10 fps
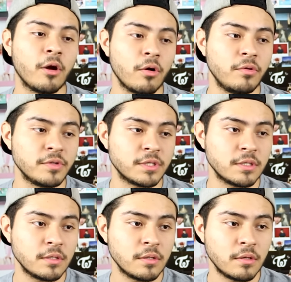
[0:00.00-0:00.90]

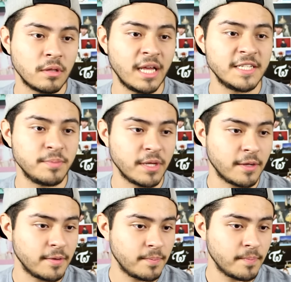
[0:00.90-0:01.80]
girls
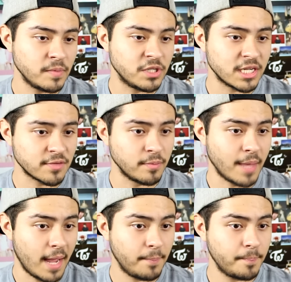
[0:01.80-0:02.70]
lesbian just from
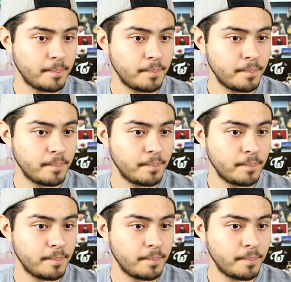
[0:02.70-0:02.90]
that.